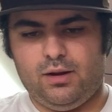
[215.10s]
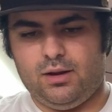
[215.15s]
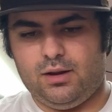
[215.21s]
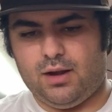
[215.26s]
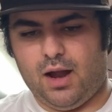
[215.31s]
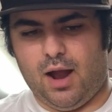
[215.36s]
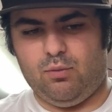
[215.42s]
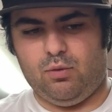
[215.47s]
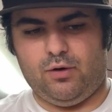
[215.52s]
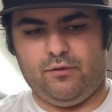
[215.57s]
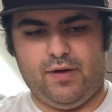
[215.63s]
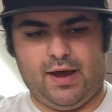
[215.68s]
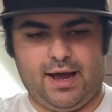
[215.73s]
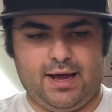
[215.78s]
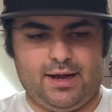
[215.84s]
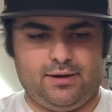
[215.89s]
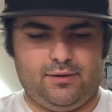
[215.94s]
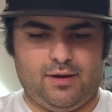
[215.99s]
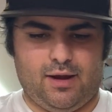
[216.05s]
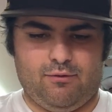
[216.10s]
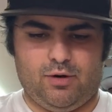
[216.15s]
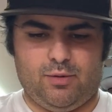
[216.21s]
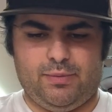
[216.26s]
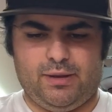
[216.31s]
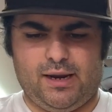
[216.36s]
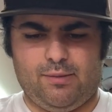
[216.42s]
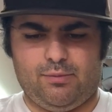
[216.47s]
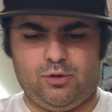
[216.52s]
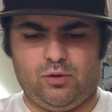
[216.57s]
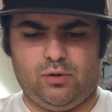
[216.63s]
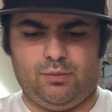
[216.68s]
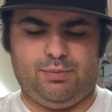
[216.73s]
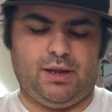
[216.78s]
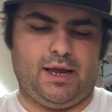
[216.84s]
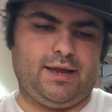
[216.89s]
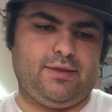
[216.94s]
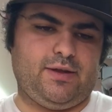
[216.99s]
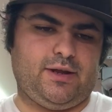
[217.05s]
I would have been able to
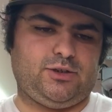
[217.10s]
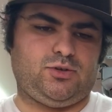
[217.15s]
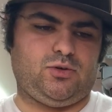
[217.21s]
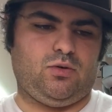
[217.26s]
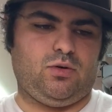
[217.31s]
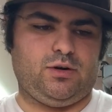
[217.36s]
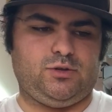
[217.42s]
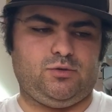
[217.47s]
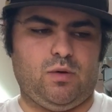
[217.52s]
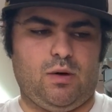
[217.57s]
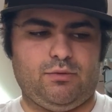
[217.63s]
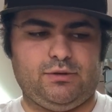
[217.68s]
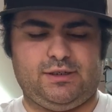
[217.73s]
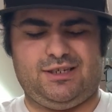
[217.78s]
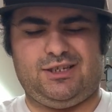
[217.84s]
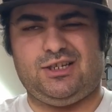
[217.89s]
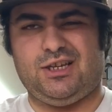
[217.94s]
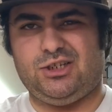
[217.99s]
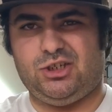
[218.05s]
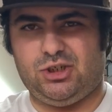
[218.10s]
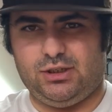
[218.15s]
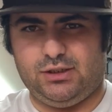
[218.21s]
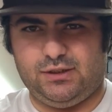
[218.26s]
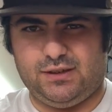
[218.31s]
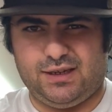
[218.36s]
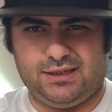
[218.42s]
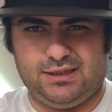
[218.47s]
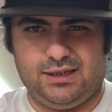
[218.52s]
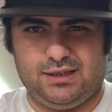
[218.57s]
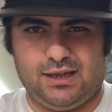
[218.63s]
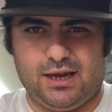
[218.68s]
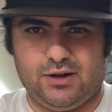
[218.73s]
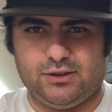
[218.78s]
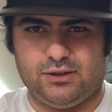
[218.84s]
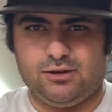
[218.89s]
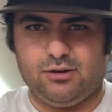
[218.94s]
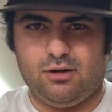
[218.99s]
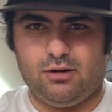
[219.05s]
apply that towards what was essentially
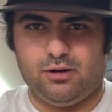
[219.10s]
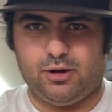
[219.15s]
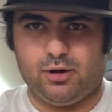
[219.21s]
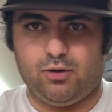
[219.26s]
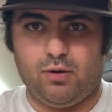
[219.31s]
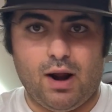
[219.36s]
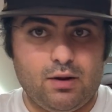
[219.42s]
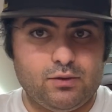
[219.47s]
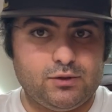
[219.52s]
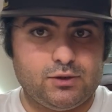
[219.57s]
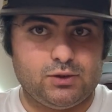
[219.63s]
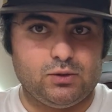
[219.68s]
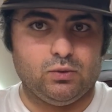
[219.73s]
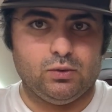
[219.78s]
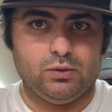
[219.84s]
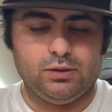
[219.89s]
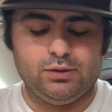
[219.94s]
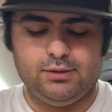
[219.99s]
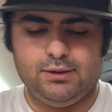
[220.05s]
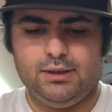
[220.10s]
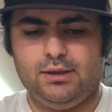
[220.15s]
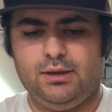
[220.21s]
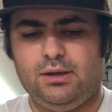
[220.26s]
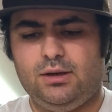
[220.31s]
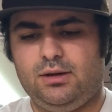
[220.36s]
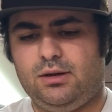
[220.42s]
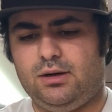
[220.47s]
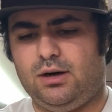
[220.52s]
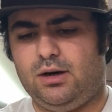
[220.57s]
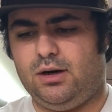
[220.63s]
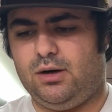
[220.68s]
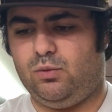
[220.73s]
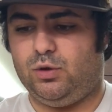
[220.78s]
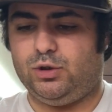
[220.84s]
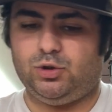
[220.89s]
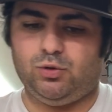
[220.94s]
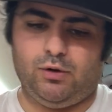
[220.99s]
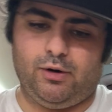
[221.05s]
$60,000 ground school,
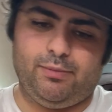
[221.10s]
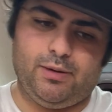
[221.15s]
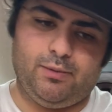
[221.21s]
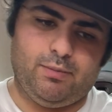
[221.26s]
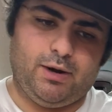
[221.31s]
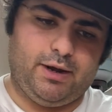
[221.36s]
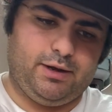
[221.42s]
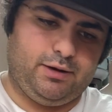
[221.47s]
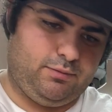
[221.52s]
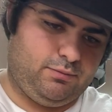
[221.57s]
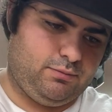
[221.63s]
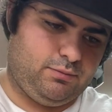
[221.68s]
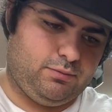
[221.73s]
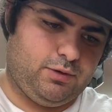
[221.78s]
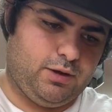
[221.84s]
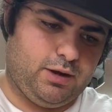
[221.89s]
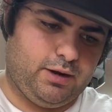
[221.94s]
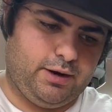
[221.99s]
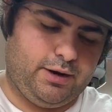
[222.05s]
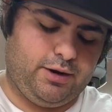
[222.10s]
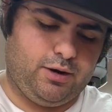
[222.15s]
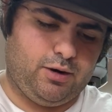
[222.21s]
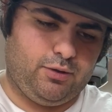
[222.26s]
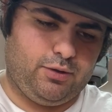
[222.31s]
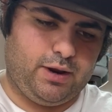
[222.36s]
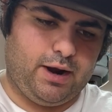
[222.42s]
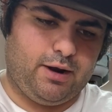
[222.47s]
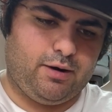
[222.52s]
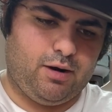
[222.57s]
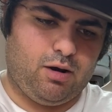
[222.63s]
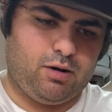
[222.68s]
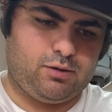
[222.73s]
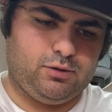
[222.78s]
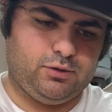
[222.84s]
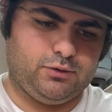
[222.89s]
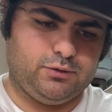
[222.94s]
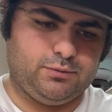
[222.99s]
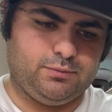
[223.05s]
which would have been the
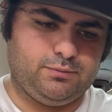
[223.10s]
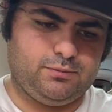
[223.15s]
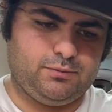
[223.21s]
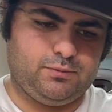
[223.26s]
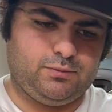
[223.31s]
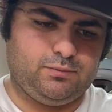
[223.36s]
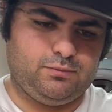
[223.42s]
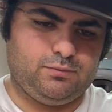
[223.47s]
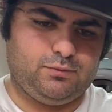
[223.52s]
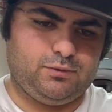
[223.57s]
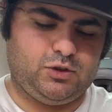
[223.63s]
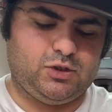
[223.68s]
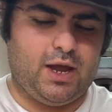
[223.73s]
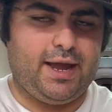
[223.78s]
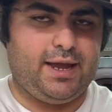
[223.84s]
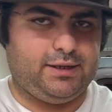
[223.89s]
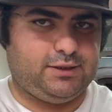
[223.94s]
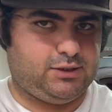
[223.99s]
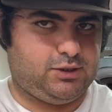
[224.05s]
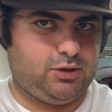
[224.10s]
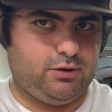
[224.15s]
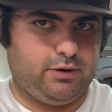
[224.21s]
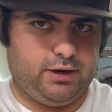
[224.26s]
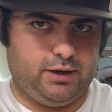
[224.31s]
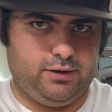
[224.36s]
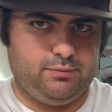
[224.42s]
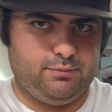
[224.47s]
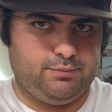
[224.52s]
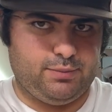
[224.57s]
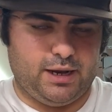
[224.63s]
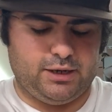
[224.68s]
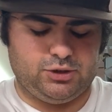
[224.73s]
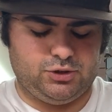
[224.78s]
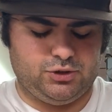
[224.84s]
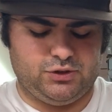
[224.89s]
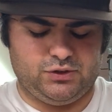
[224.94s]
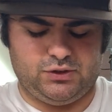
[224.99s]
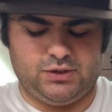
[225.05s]
aeronautical science degree,
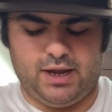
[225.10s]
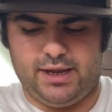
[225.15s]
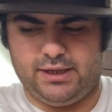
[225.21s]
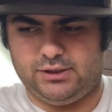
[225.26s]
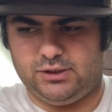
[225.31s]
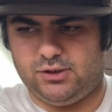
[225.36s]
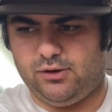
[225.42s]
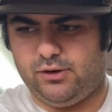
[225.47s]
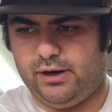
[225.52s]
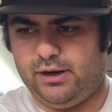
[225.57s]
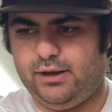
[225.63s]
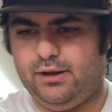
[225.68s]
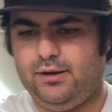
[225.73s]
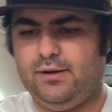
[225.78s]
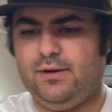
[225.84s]
bachelor's of science degree.